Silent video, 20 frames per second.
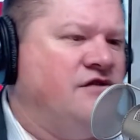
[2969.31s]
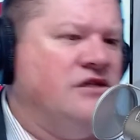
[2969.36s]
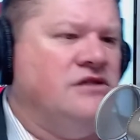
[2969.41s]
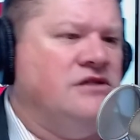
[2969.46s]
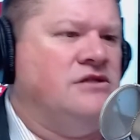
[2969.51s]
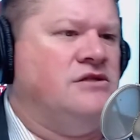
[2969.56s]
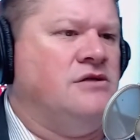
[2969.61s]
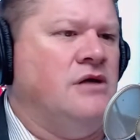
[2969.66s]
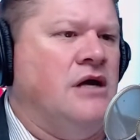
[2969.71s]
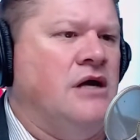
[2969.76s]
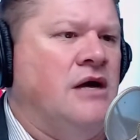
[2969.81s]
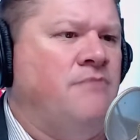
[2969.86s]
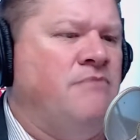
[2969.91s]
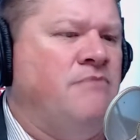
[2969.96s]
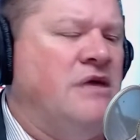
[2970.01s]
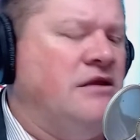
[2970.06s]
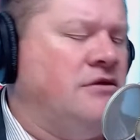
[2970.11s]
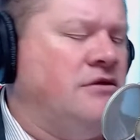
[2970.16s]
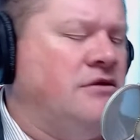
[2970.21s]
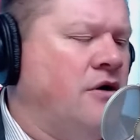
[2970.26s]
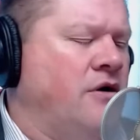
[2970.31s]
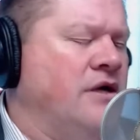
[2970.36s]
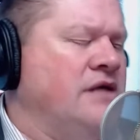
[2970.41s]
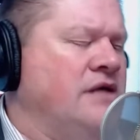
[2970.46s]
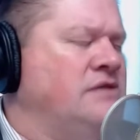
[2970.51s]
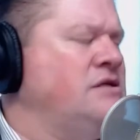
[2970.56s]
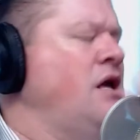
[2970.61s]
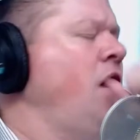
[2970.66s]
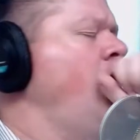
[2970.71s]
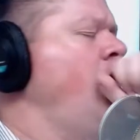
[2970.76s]
She's
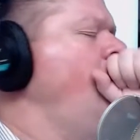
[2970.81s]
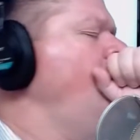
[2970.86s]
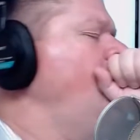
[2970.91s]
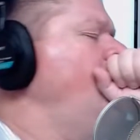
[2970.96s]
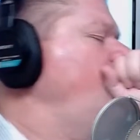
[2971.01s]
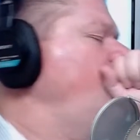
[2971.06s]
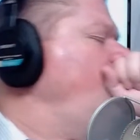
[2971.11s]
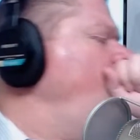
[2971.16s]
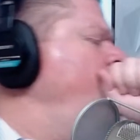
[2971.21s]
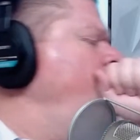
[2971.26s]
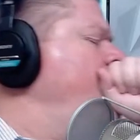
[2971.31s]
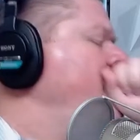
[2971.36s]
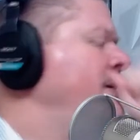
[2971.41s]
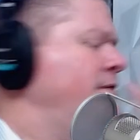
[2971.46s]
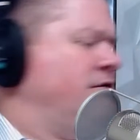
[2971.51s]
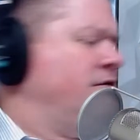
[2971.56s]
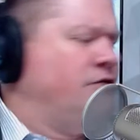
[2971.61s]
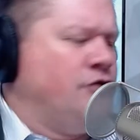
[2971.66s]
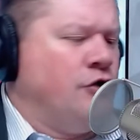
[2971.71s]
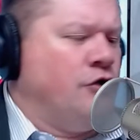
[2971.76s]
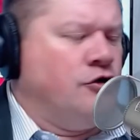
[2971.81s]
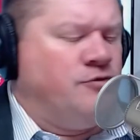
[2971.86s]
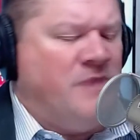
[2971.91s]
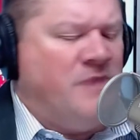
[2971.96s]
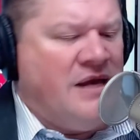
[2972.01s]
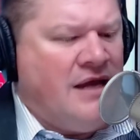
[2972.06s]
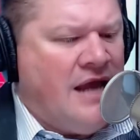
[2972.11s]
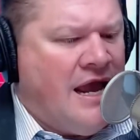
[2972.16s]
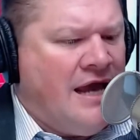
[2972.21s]
mid-30s, excuse me.